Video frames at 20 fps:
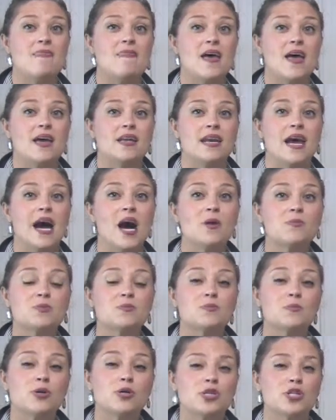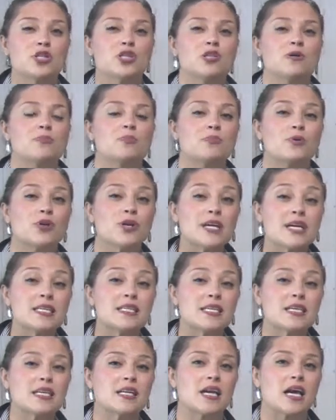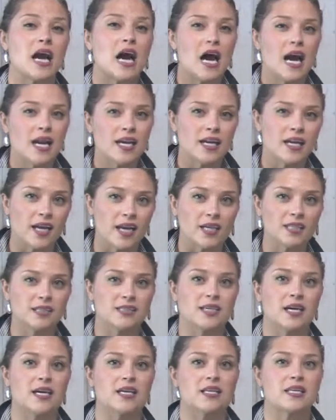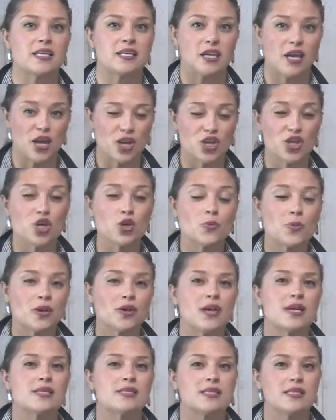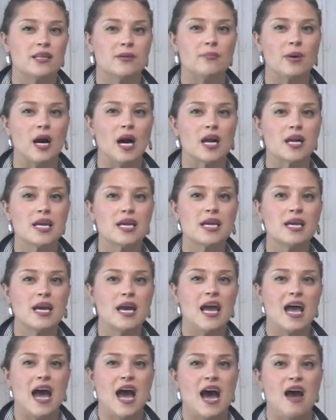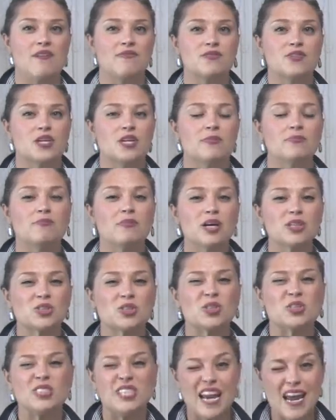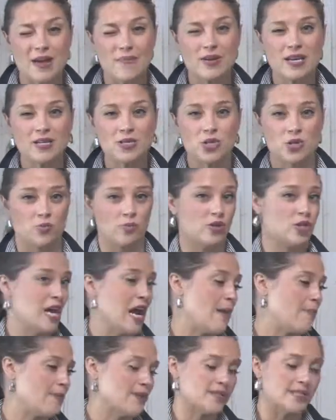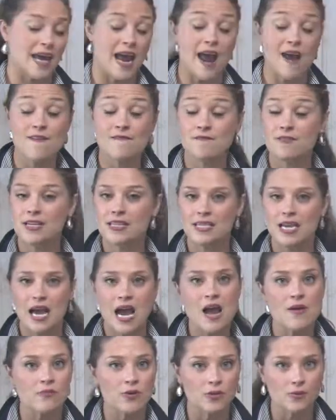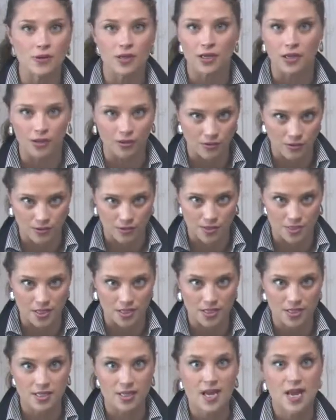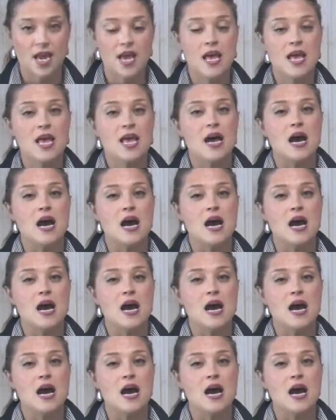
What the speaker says: and then helps push the creatine kinase that accumulates in the body after muscle damage, which happens every time we work our horses.